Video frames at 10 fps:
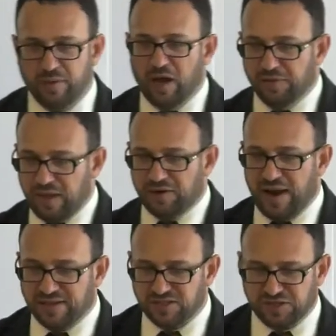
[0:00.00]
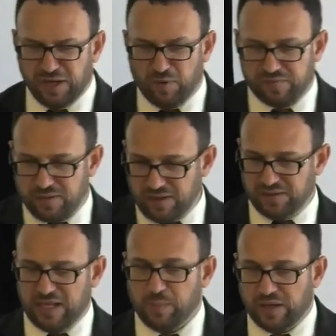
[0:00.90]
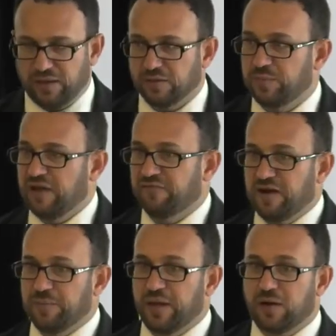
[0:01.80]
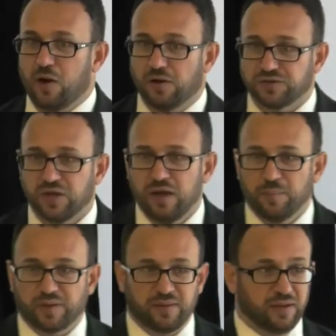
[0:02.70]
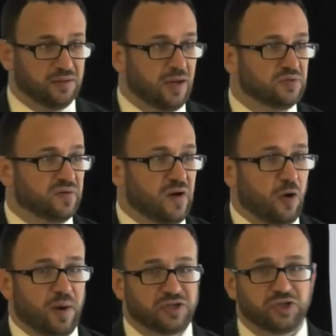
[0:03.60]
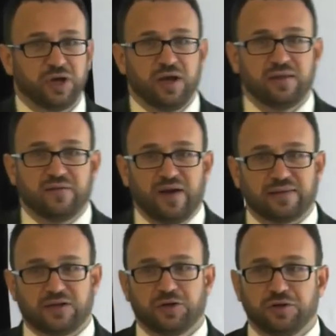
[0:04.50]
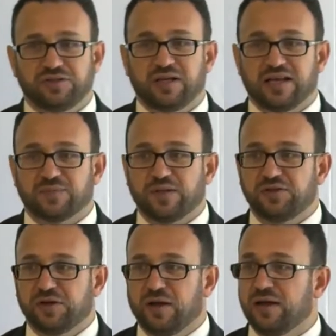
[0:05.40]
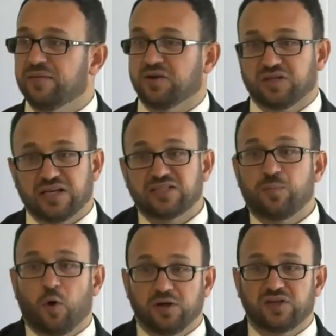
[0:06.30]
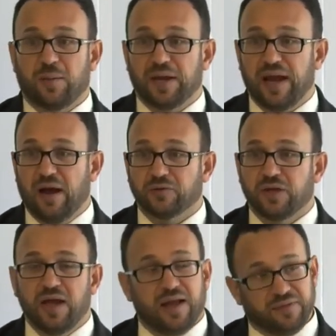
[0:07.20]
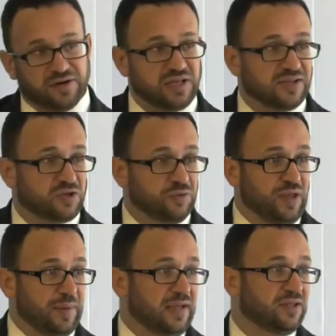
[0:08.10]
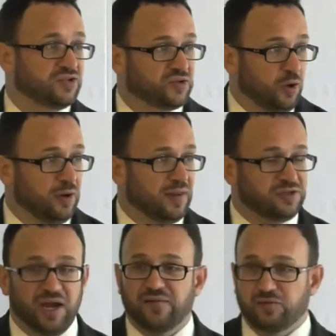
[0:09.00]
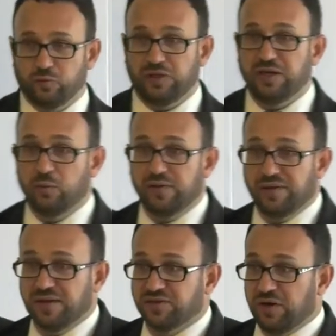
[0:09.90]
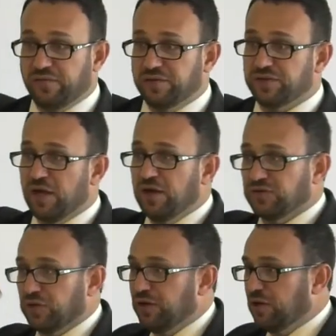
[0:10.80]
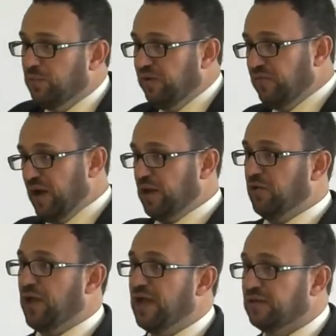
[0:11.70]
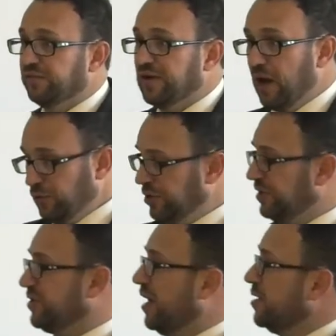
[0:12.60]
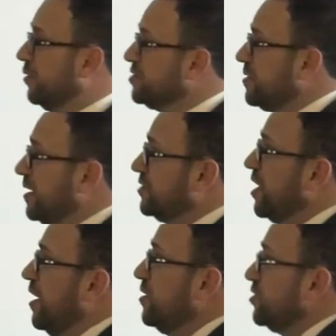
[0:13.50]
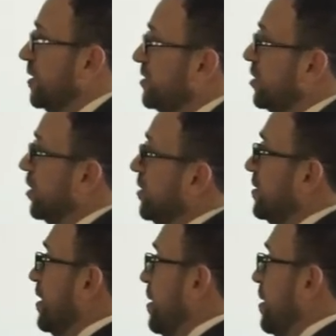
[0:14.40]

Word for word: on the grand scheme of things, that might not be a very big cost, but think in terms of how much, the fact that you're using less material and there's less spoils coming out, and there's less contaminated soil that you have to deal with at the surface. So you could be very creative in how you design those things so that you could